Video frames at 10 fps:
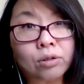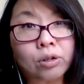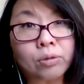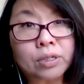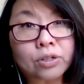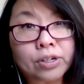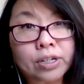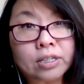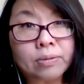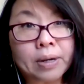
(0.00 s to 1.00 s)

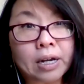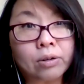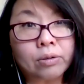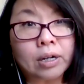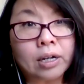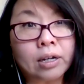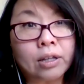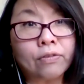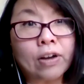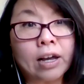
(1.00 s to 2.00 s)
commentaries about
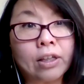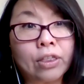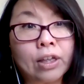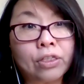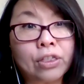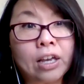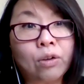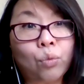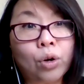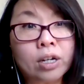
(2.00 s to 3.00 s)
the fact that they
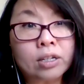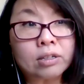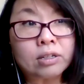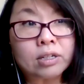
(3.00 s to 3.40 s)
weren't